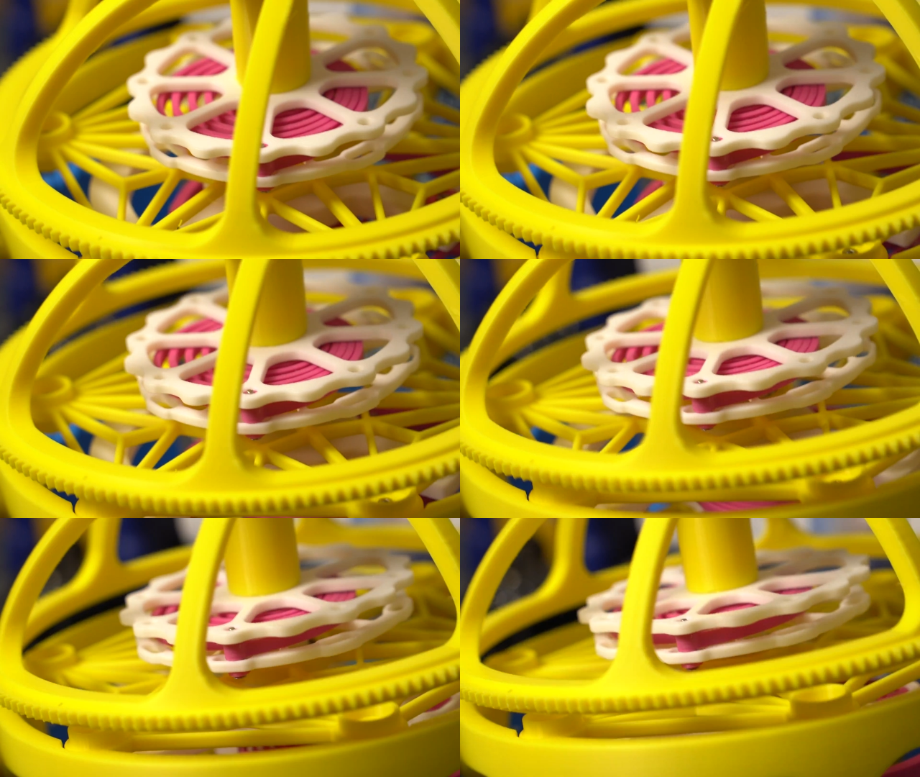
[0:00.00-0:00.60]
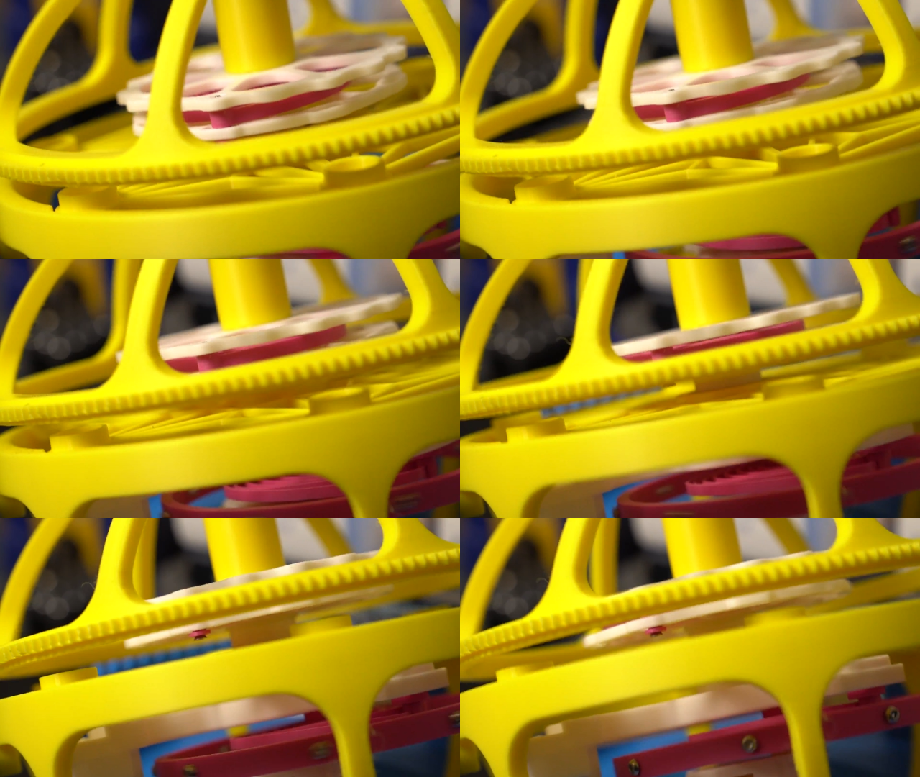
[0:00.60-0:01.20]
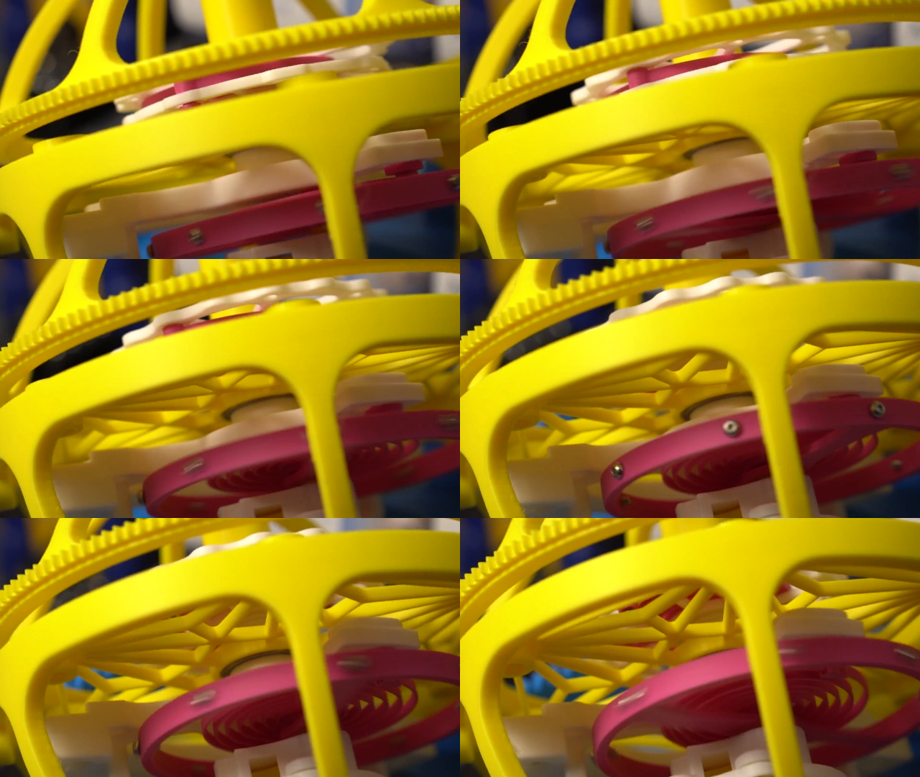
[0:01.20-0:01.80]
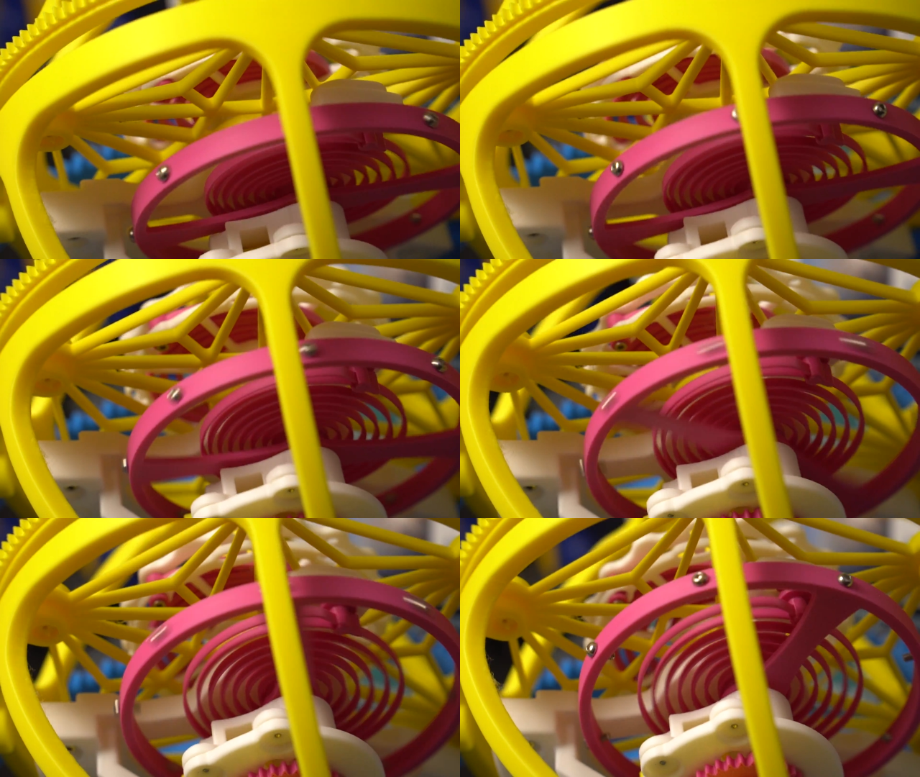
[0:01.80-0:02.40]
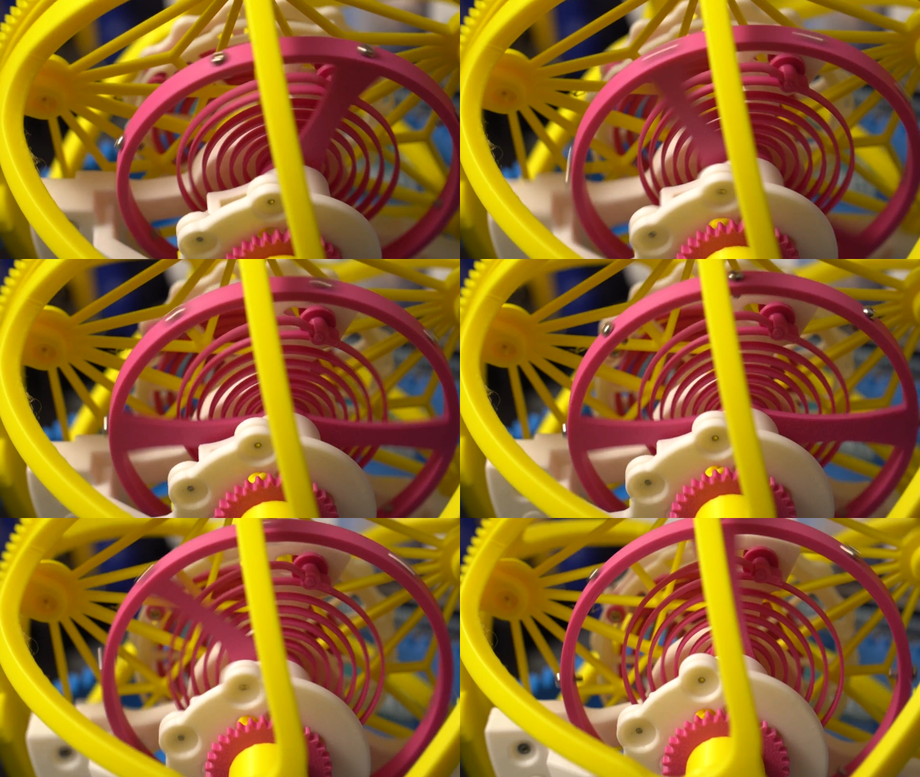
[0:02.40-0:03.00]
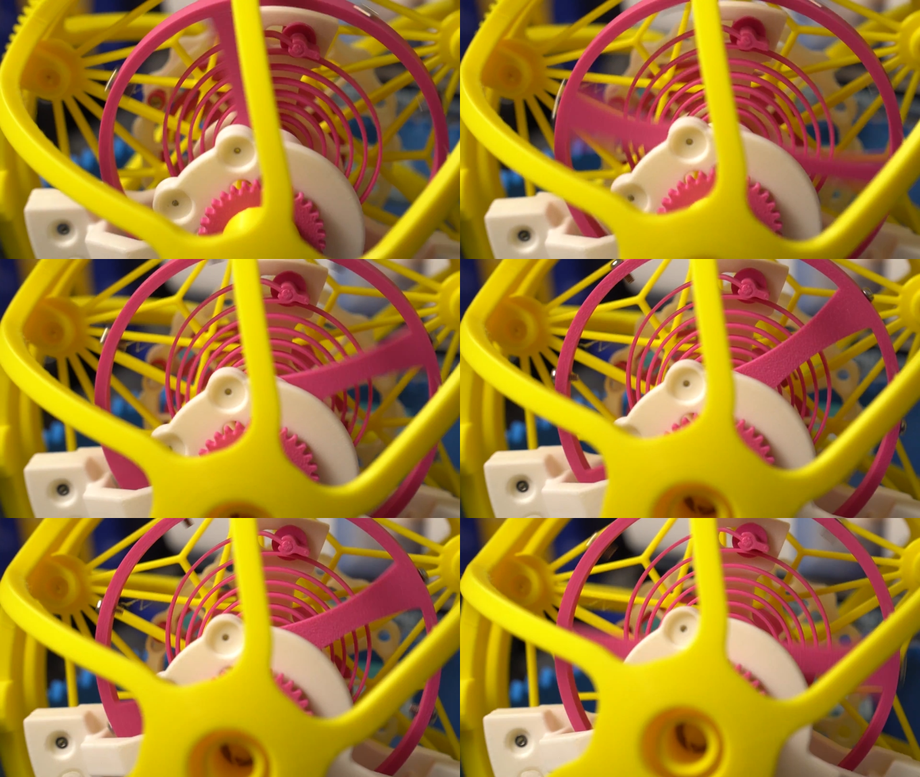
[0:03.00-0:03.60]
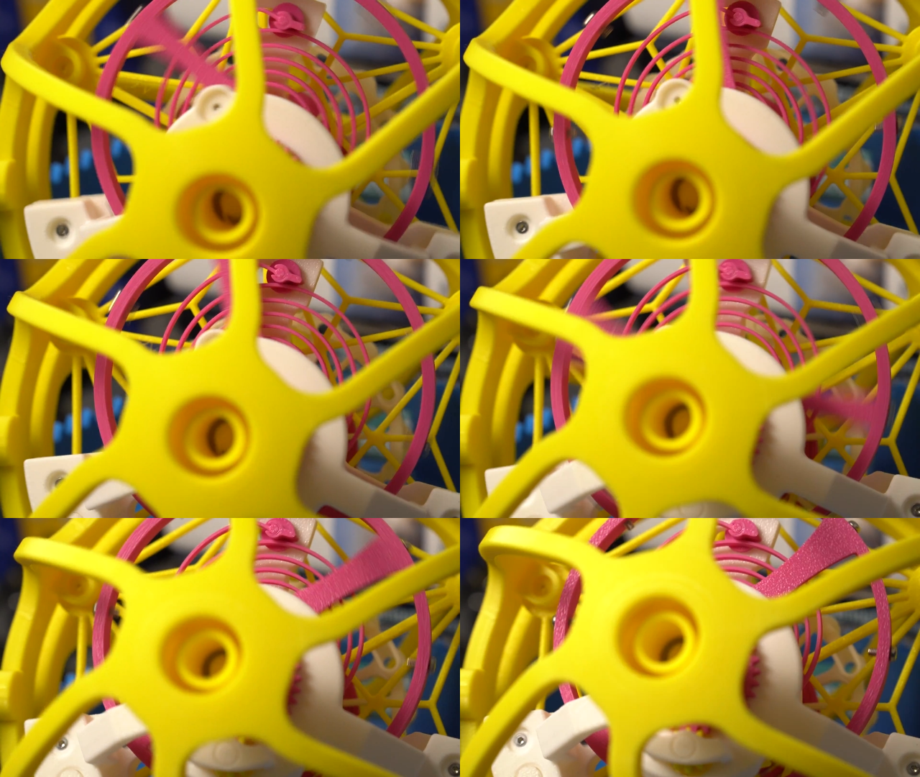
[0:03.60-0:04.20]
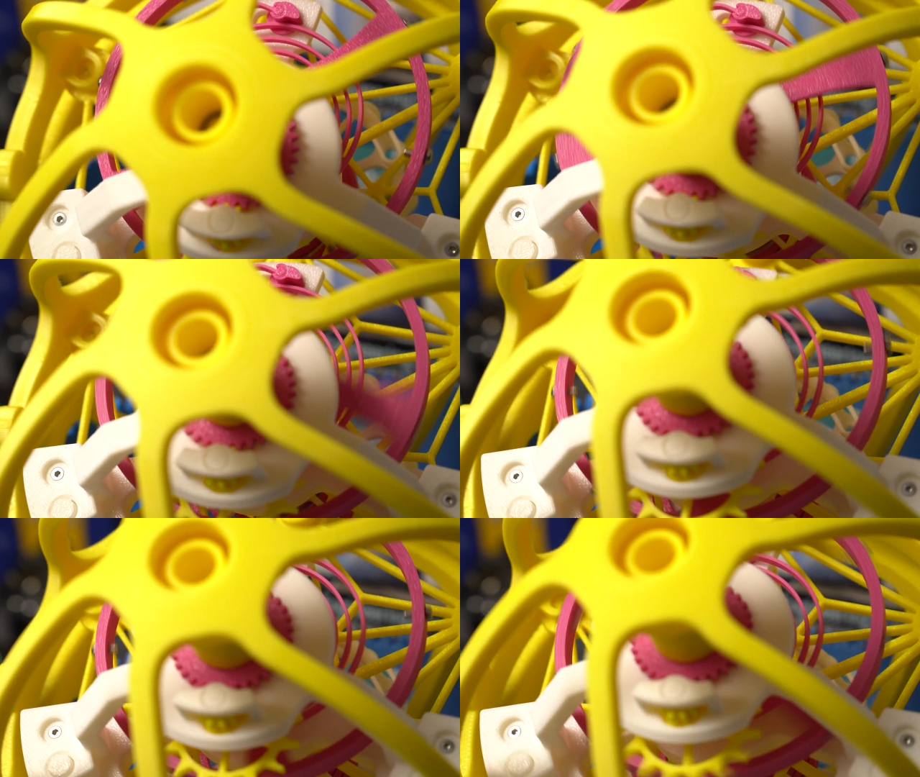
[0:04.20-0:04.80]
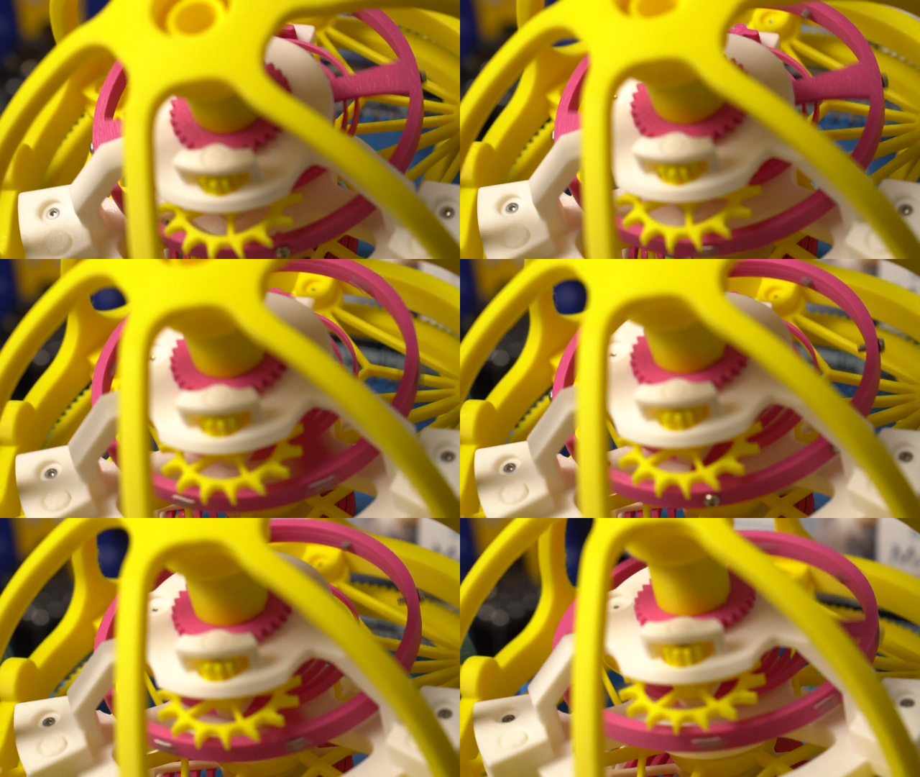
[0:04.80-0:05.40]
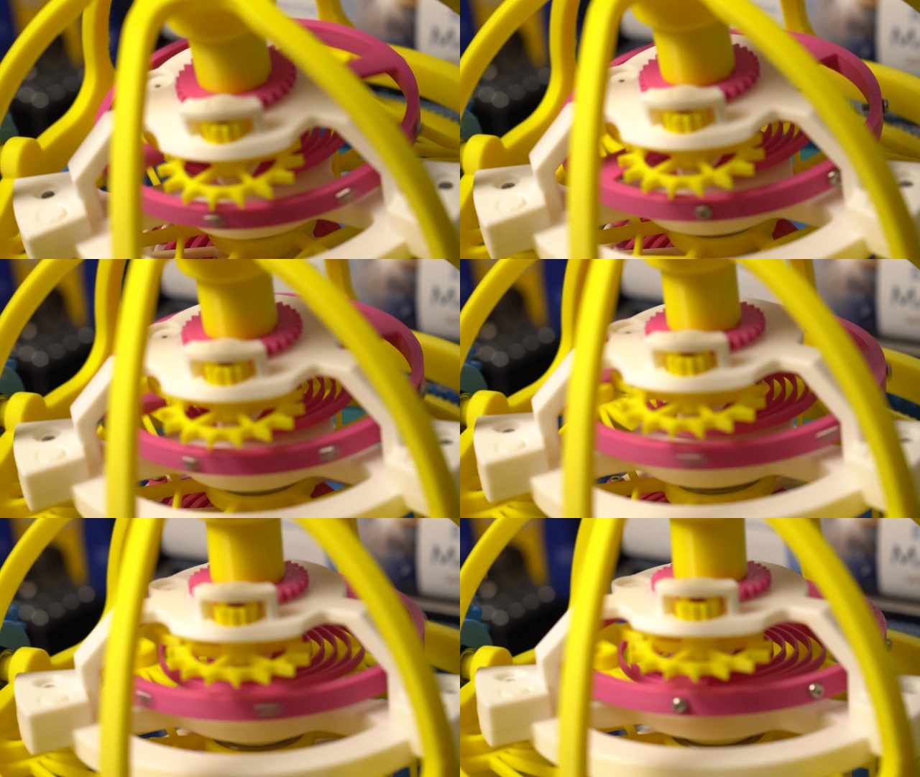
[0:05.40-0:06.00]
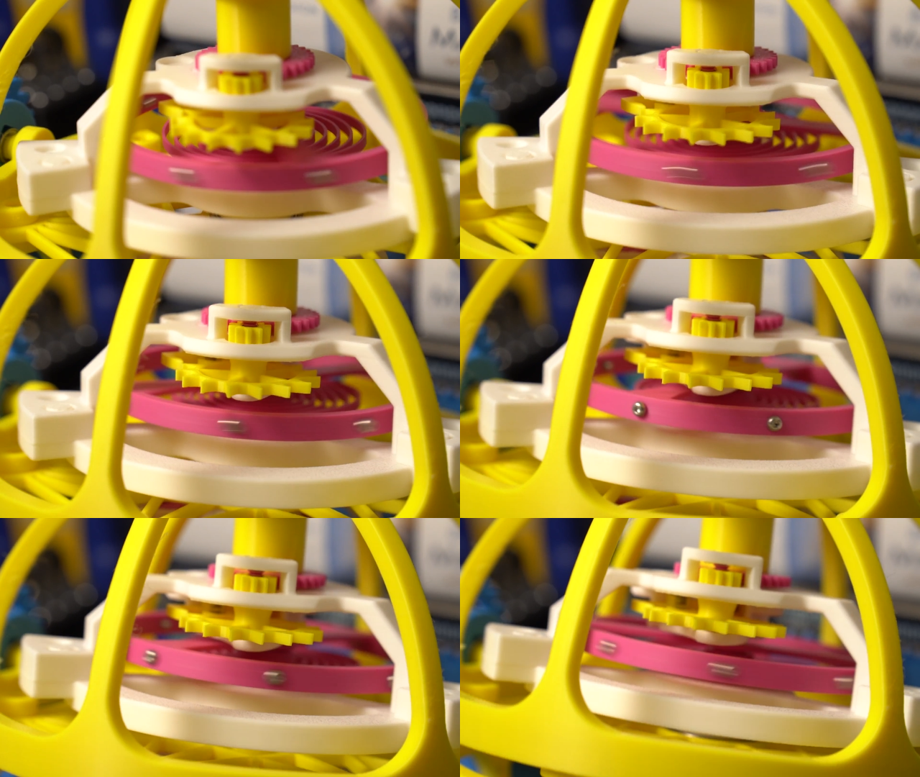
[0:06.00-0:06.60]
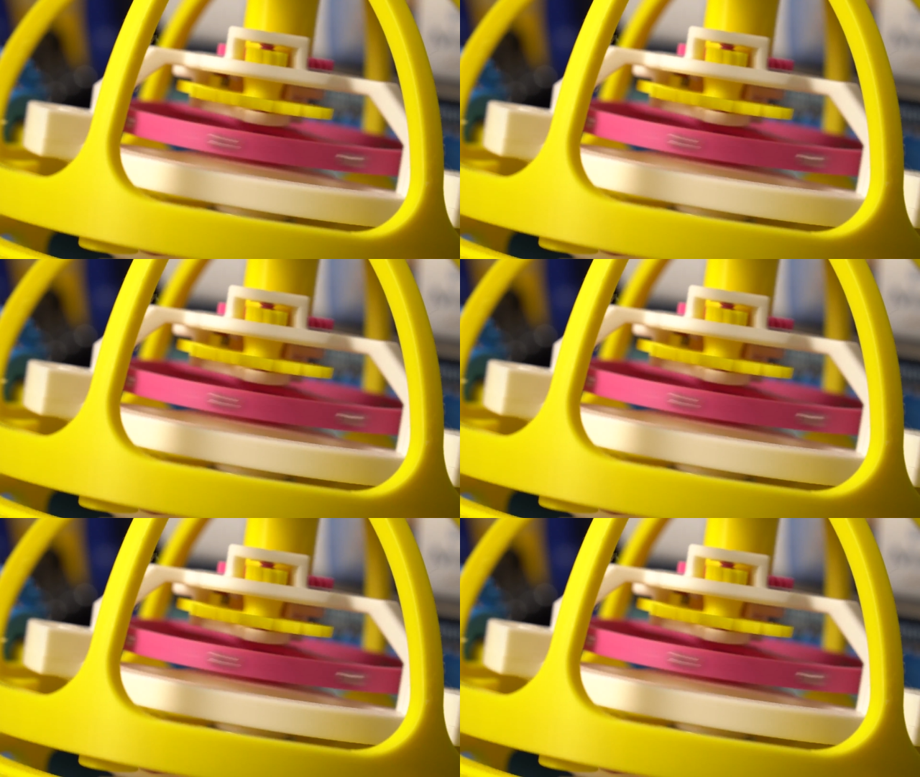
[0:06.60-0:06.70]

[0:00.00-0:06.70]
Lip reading: (no speaker visible)